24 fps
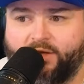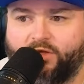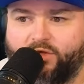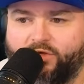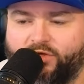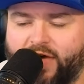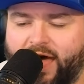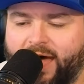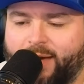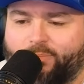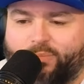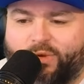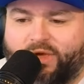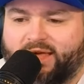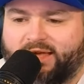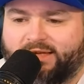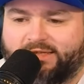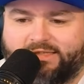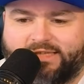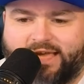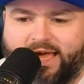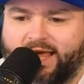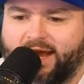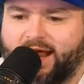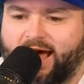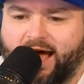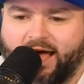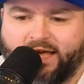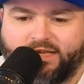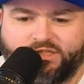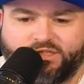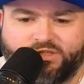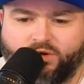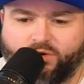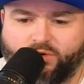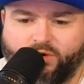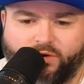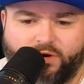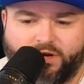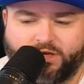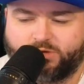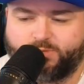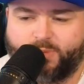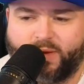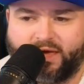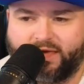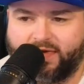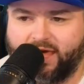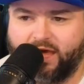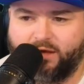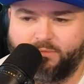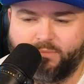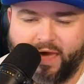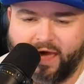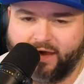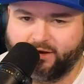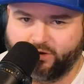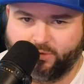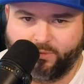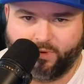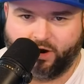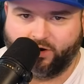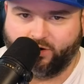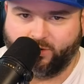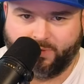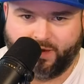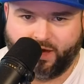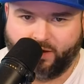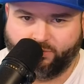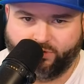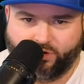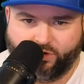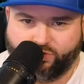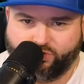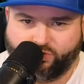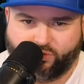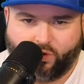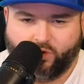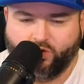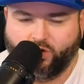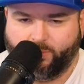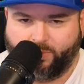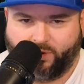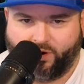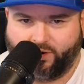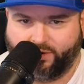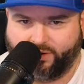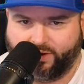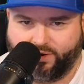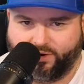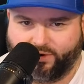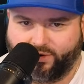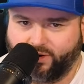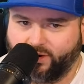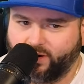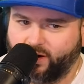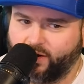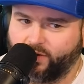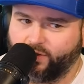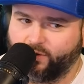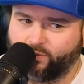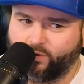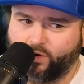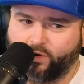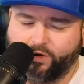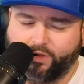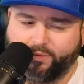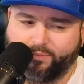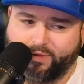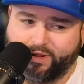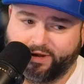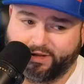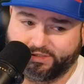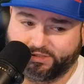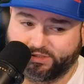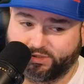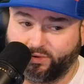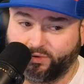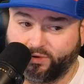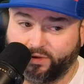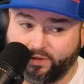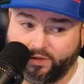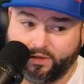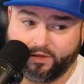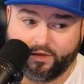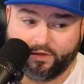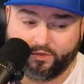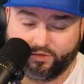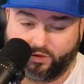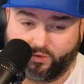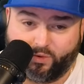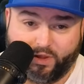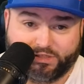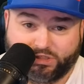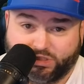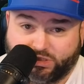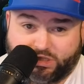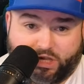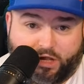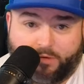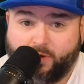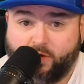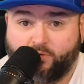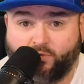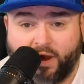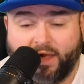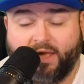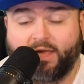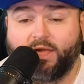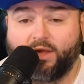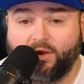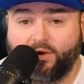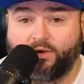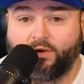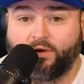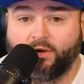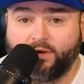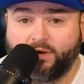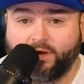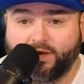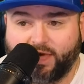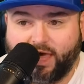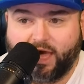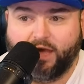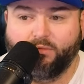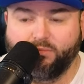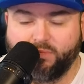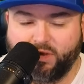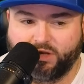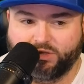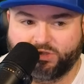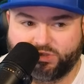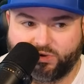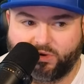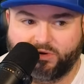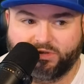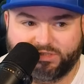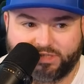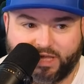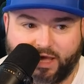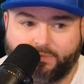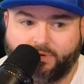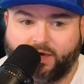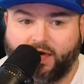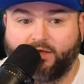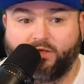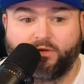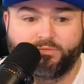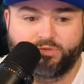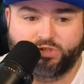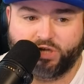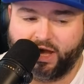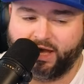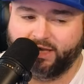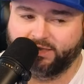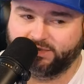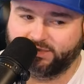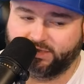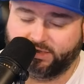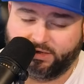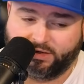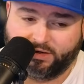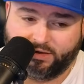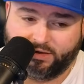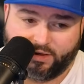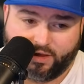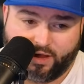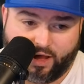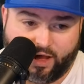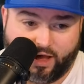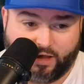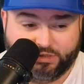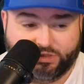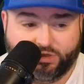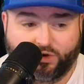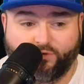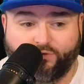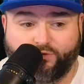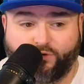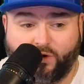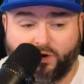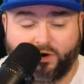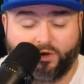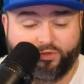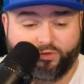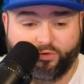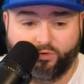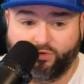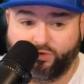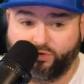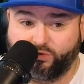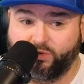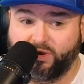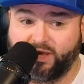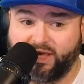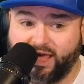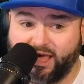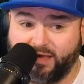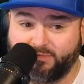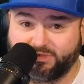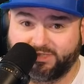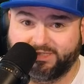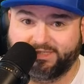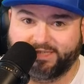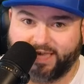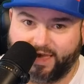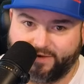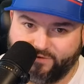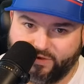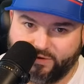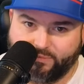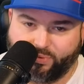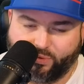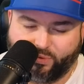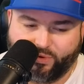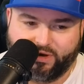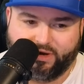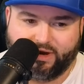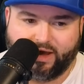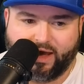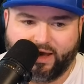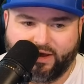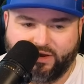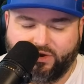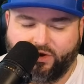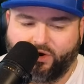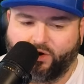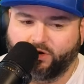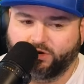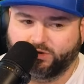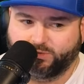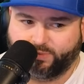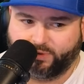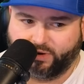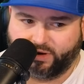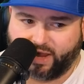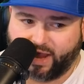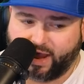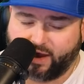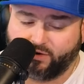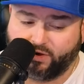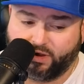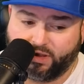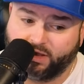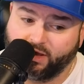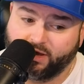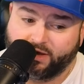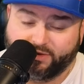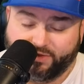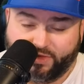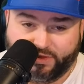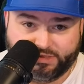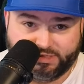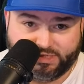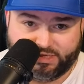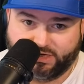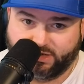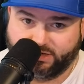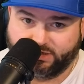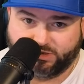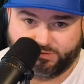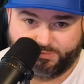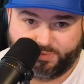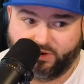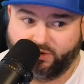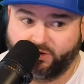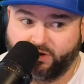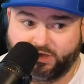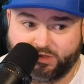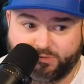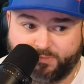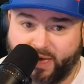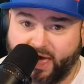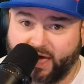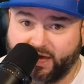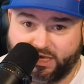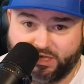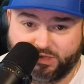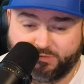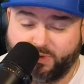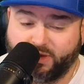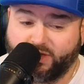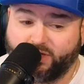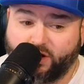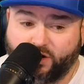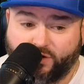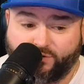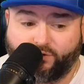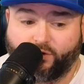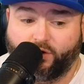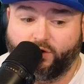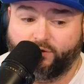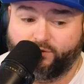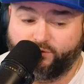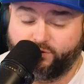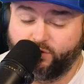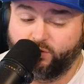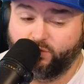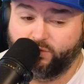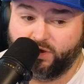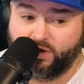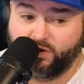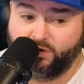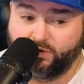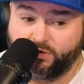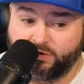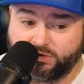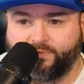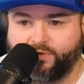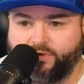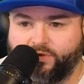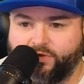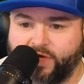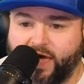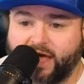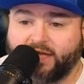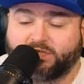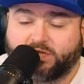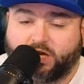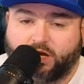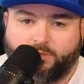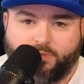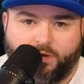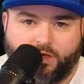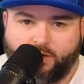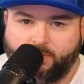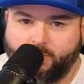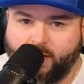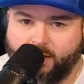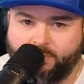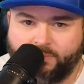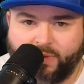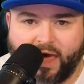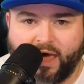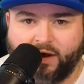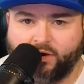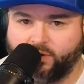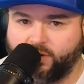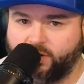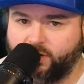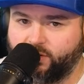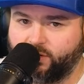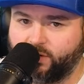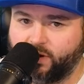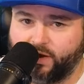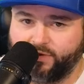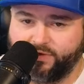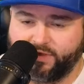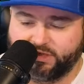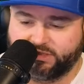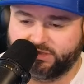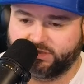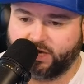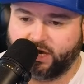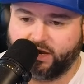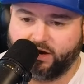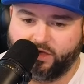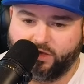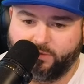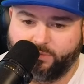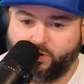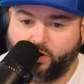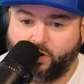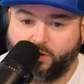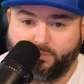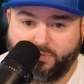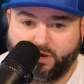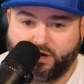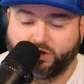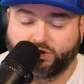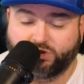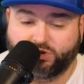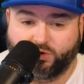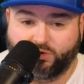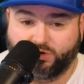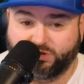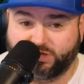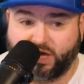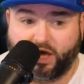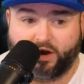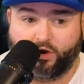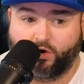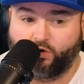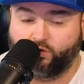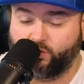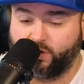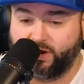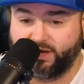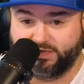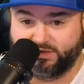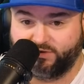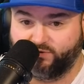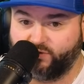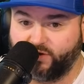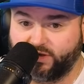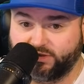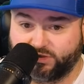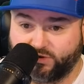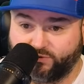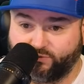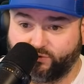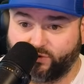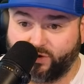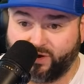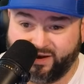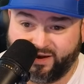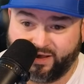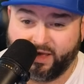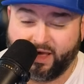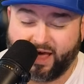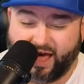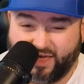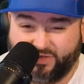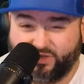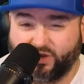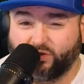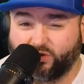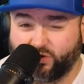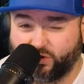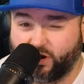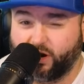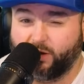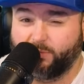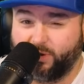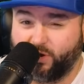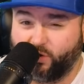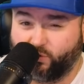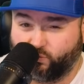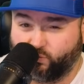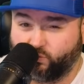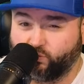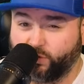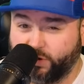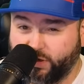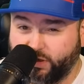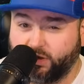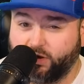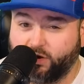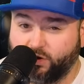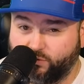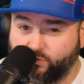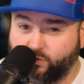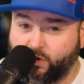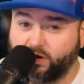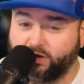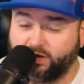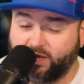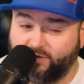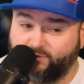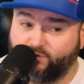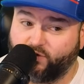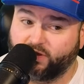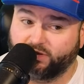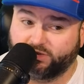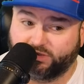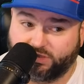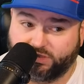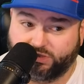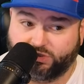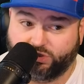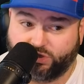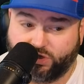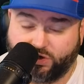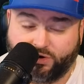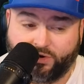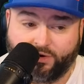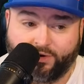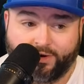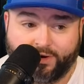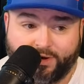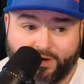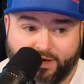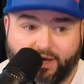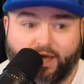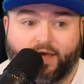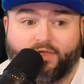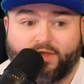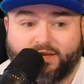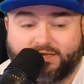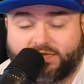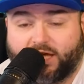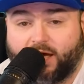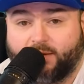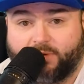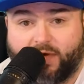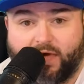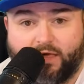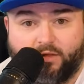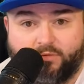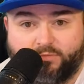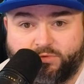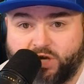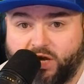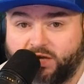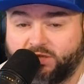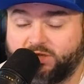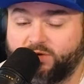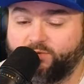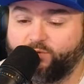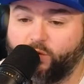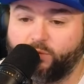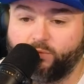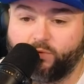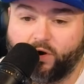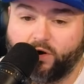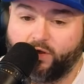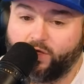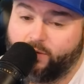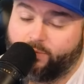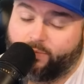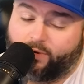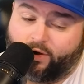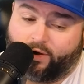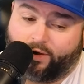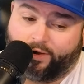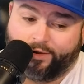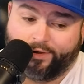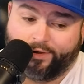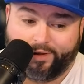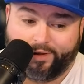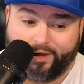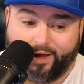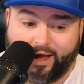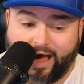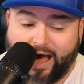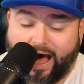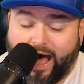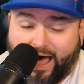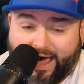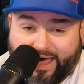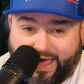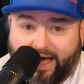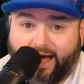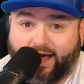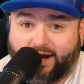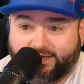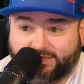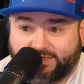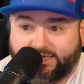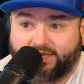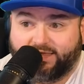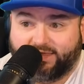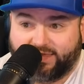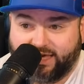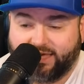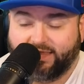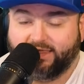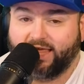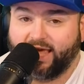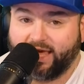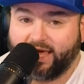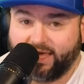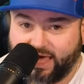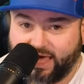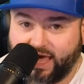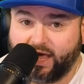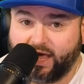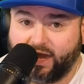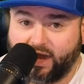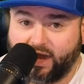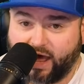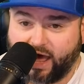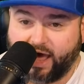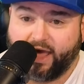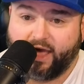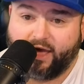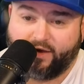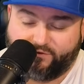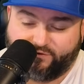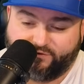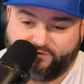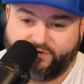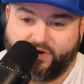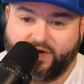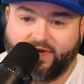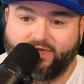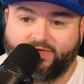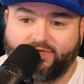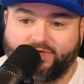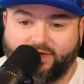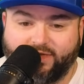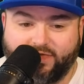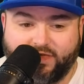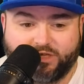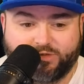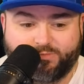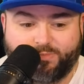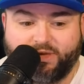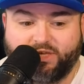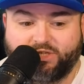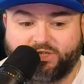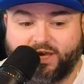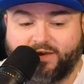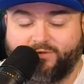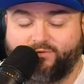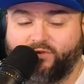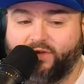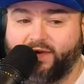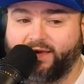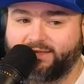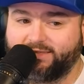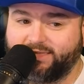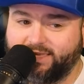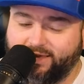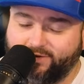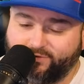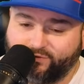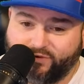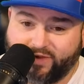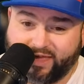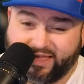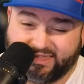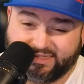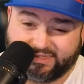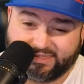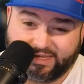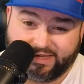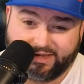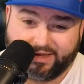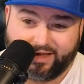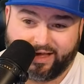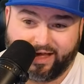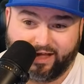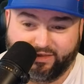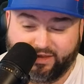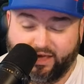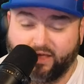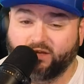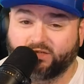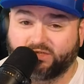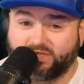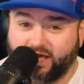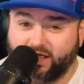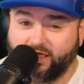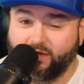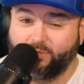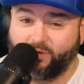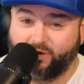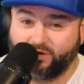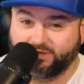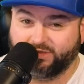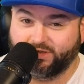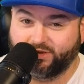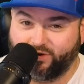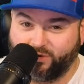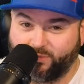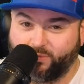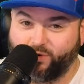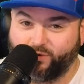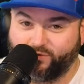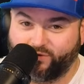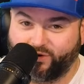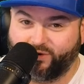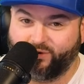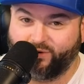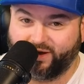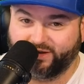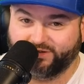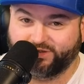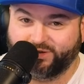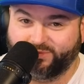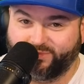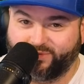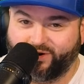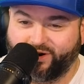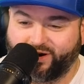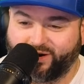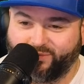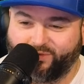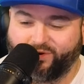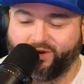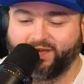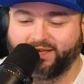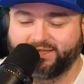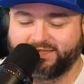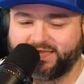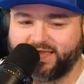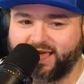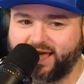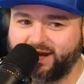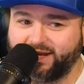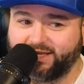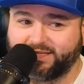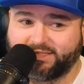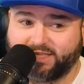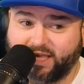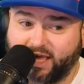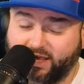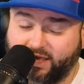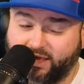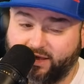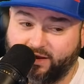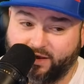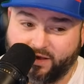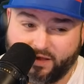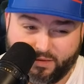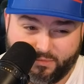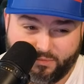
That being said, I still don't expect Cade McNamara to be able to throw the ball here on the road in Minnesota. The question's going to be right here. Can Minnesota stop Caleb Johnson? So far through 3 games, 7.9 yards per carry. This is an experienced back. He's been there for a few years. That's going to be the main battle here on this side of the ball. Minnesota's got a great defensive front. I think they're going to be a really good run defense this year. Can they stop Caleb Johnson from running the ball? I honestly think they can. I have faith in this PJ Fleck defense. On the other side of the ball, it's a little more of a question mark, and we'll get to that in a second.